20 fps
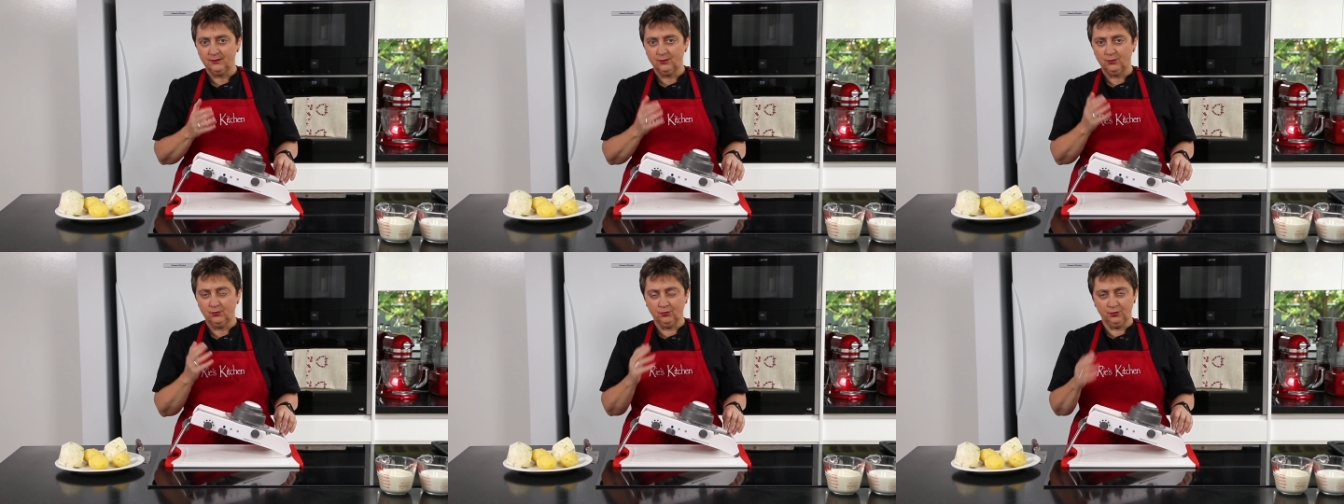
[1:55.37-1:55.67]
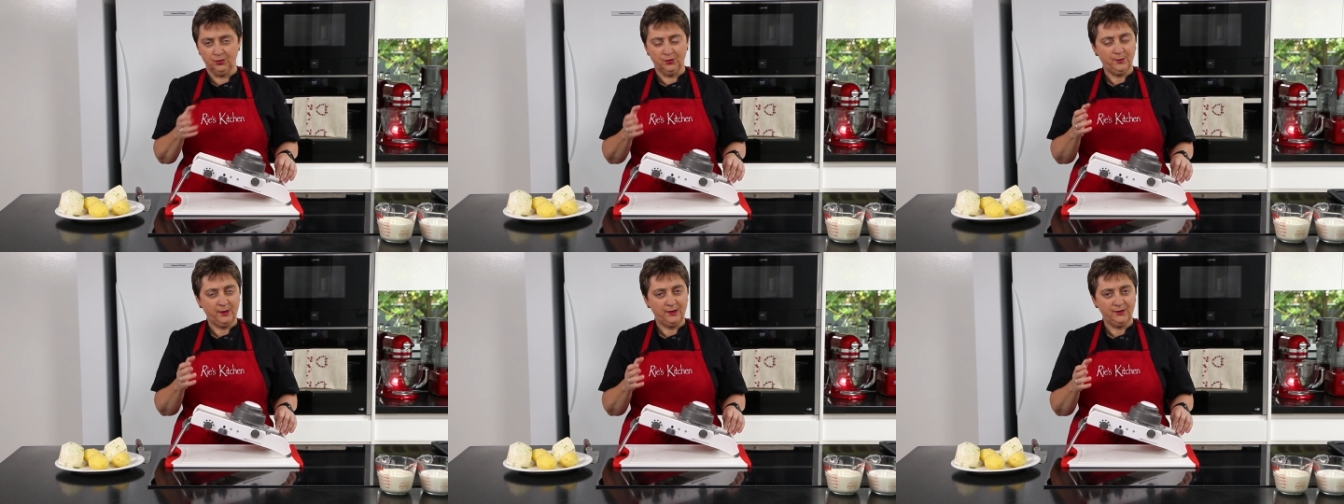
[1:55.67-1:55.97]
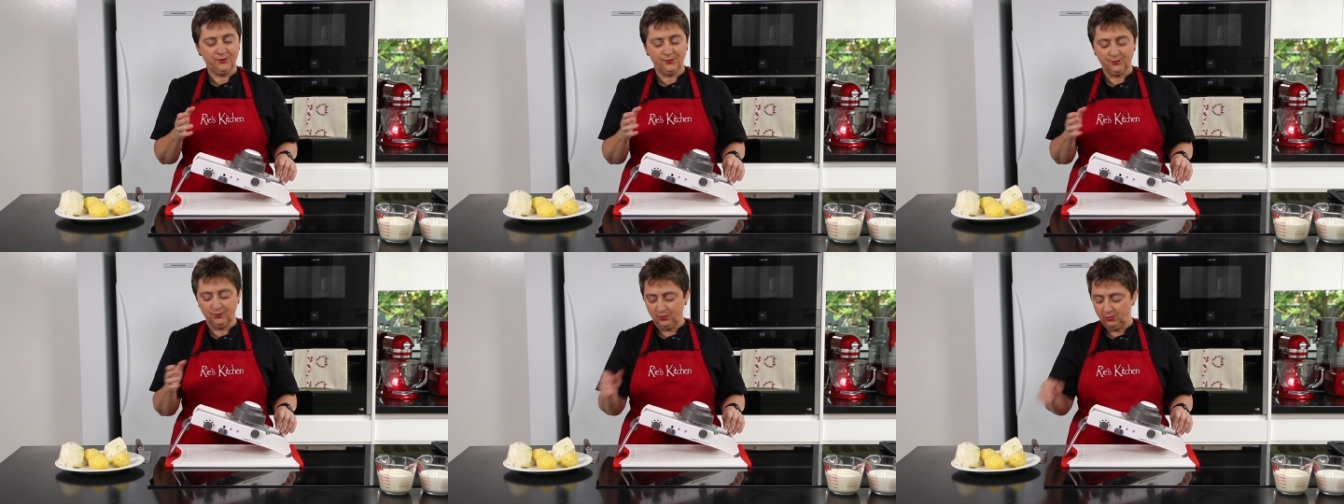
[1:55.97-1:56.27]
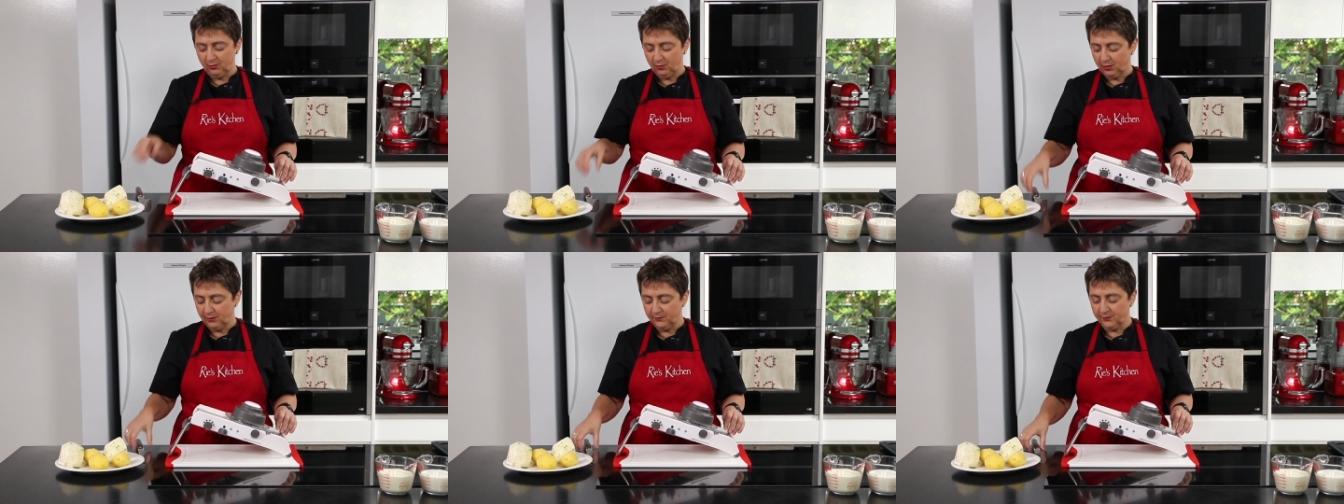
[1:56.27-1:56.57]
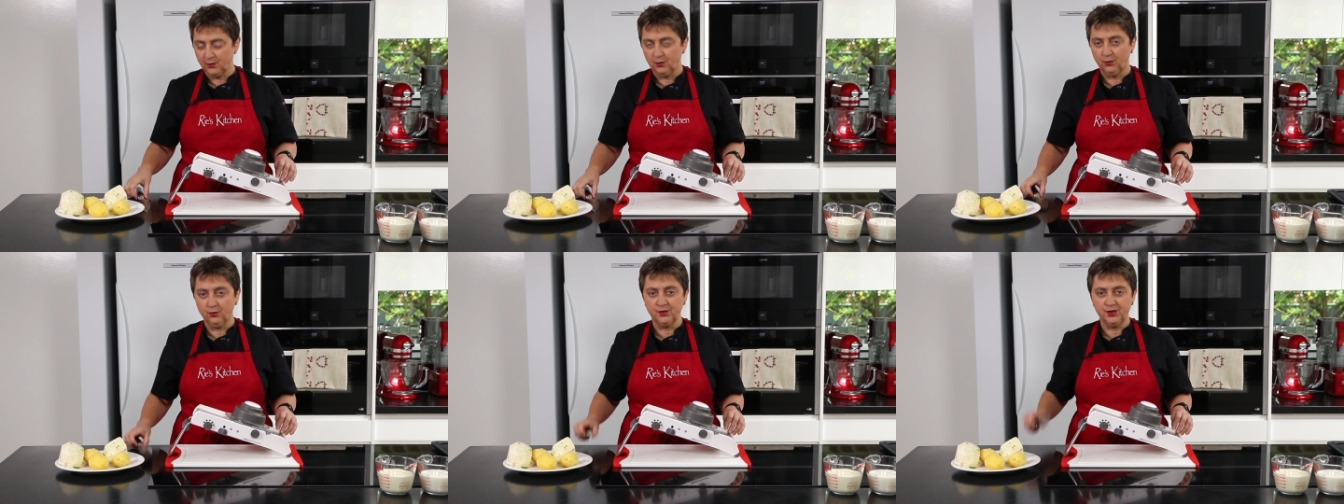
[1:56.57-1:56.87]
all the way through.
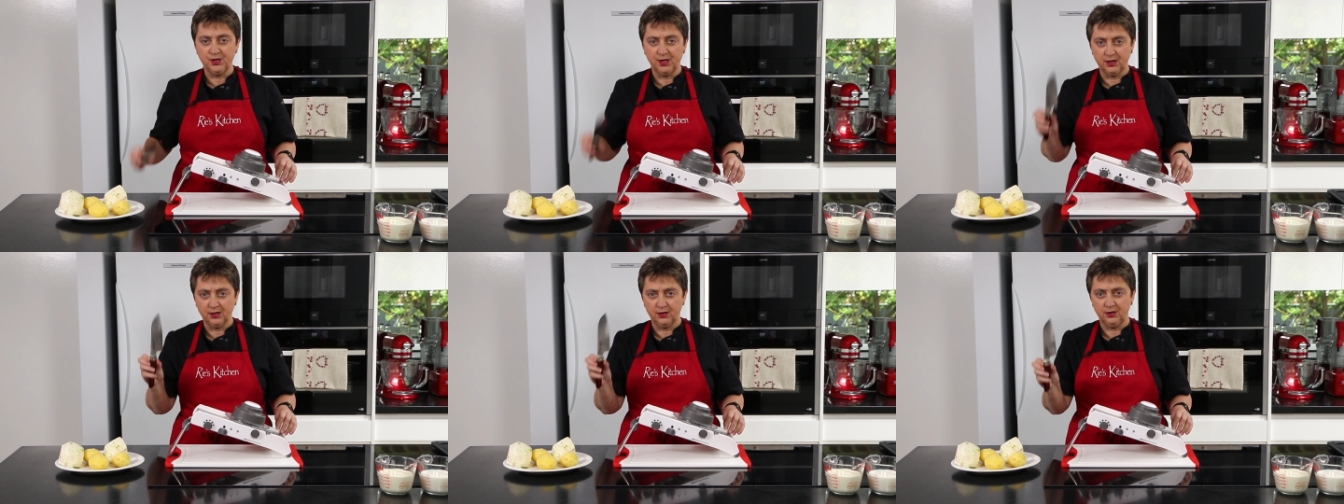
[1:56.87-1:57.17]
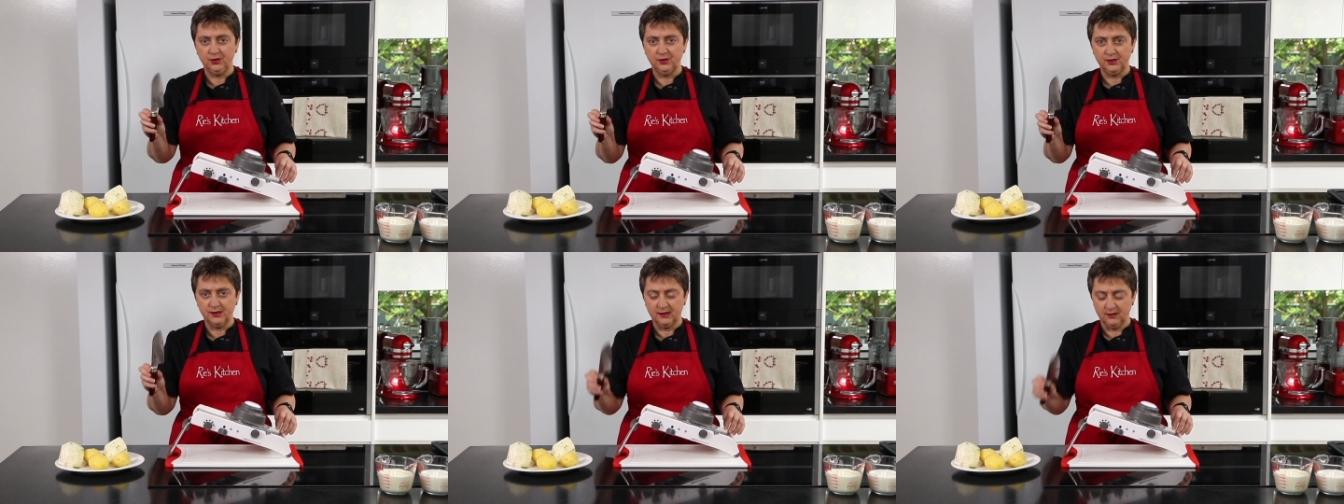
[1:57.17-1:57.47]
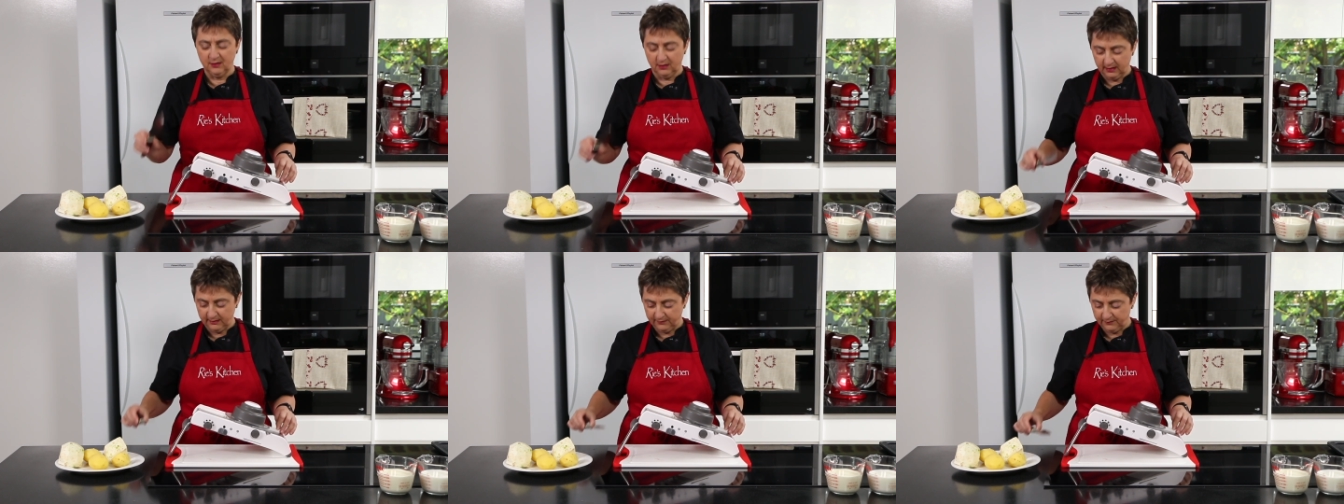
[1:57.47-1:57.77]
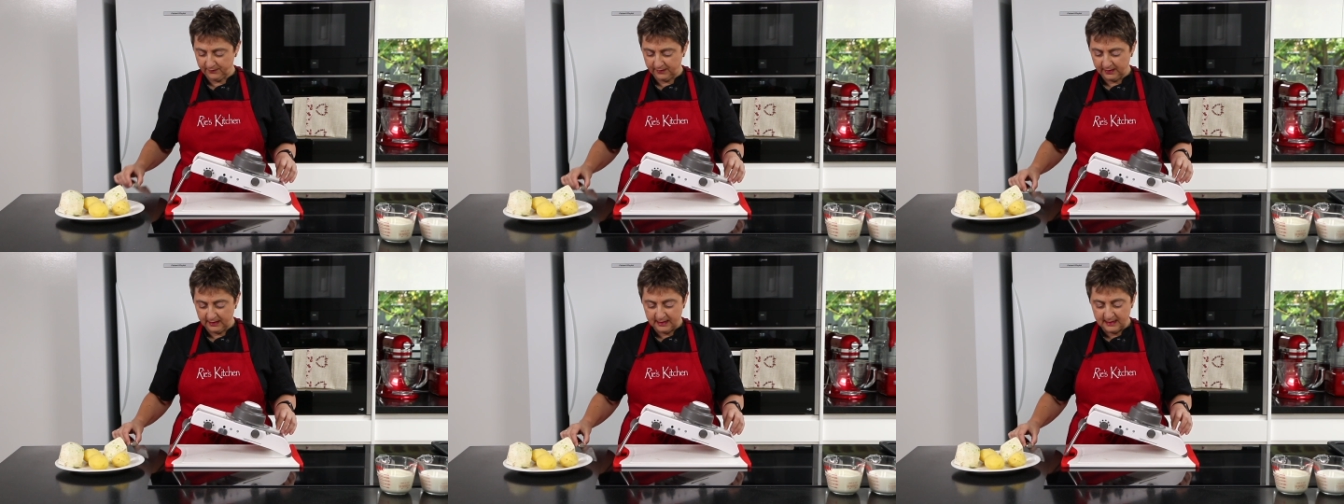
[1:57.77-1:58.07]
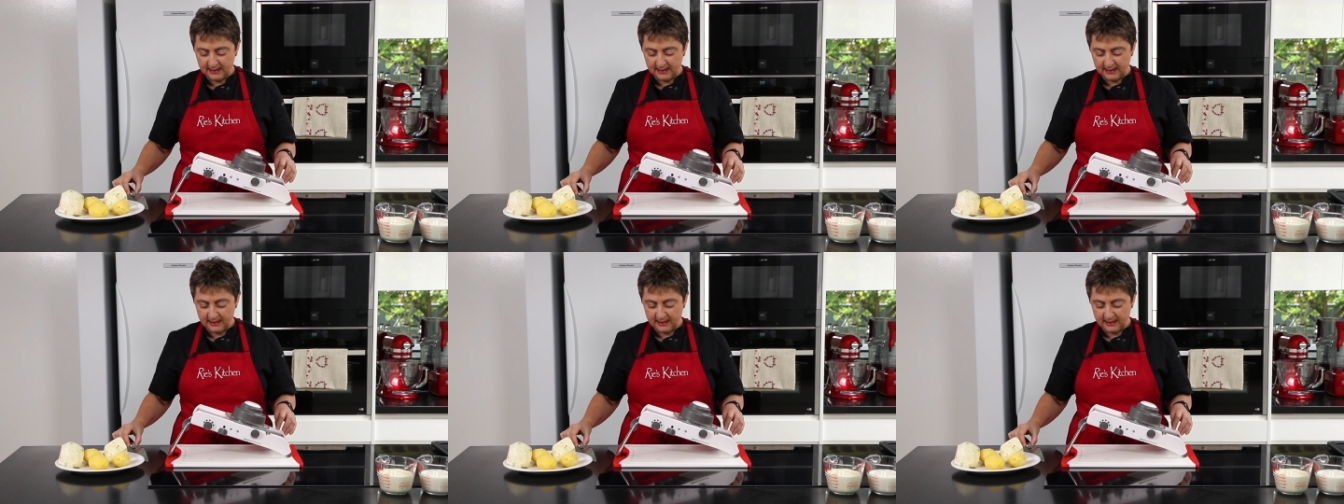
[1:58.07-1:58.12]
Of course you can use a knife.